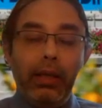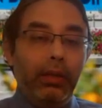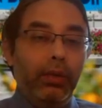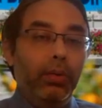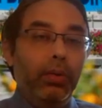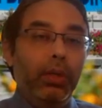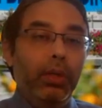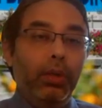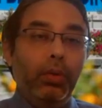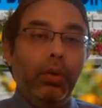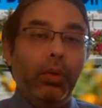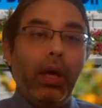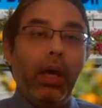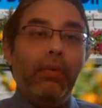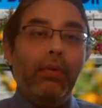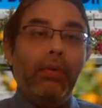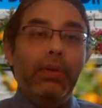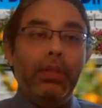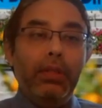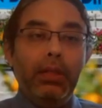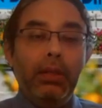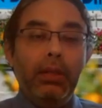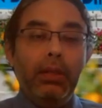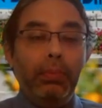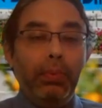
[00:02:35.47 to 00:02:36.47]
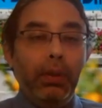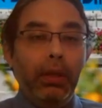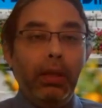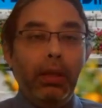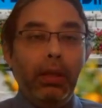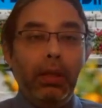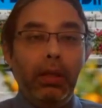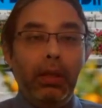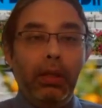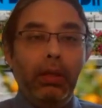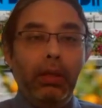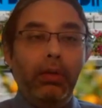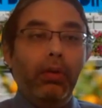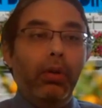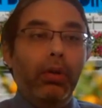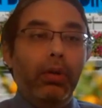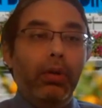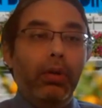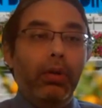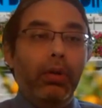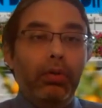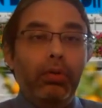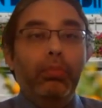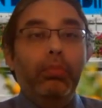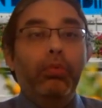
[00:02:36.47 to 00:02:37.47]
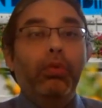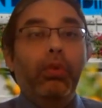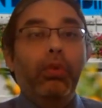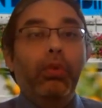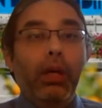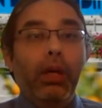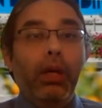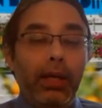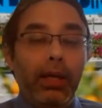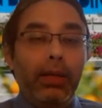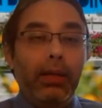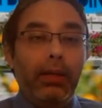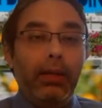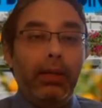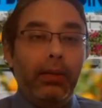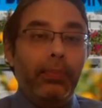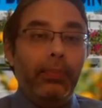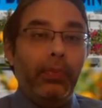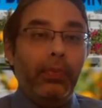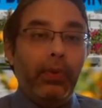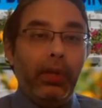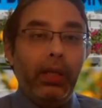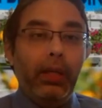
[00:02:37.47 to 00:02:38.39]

you need to have a CPA in order to move ahead in